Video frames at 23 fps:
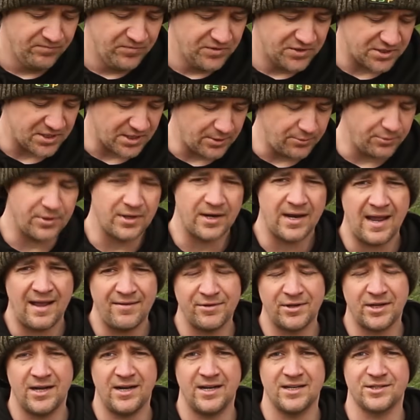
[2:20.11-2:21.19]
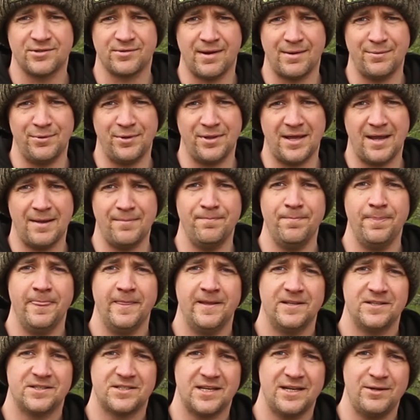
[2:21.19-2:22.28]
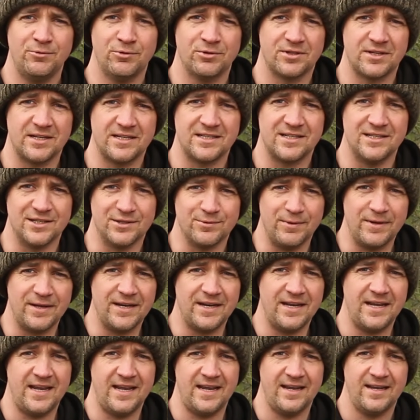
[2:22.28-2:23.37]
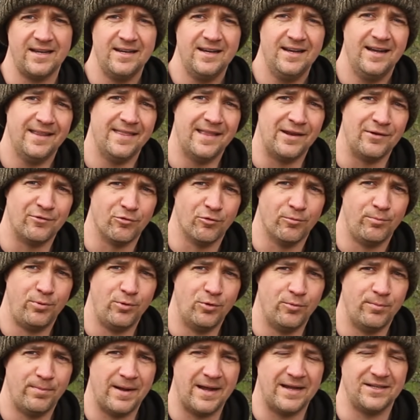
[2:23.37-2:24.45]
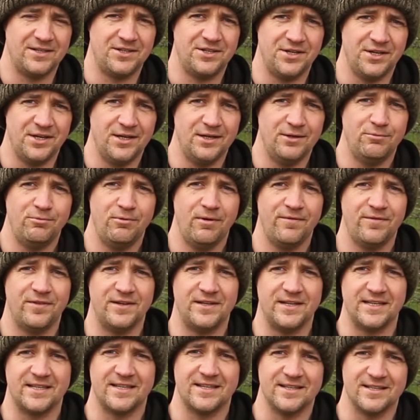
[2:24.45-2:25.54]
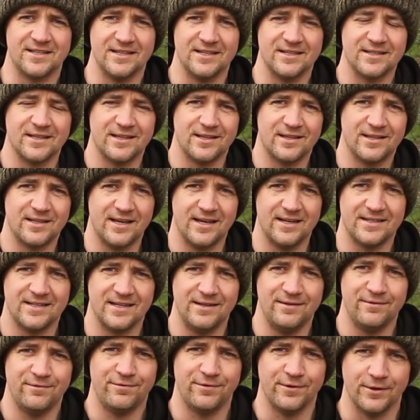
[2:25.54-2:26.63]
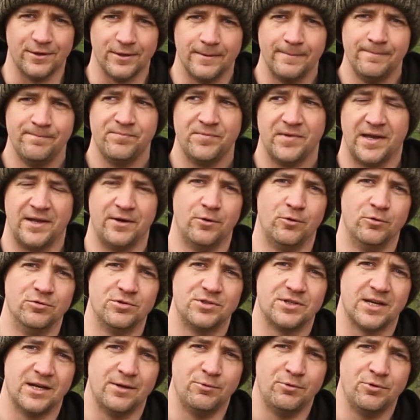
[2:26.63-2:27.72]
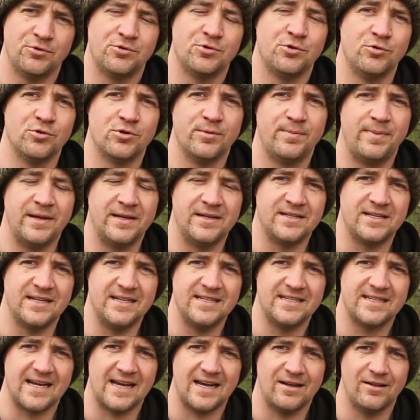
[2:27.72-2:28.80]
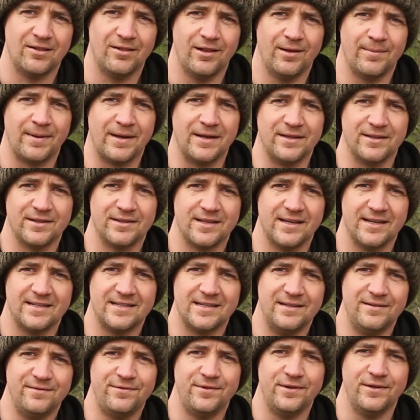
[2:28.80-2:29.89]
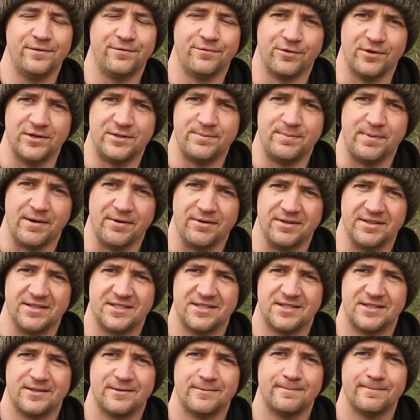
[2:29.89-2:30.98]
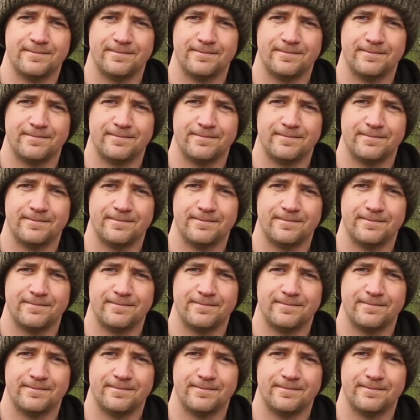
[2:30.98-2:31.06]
So we're going to have a cast around with them, see what distance we can hit, and then I'll report back to you with the distances of the 13 foot, and also we'll talk a bit of detail about the 13 foot free spirits.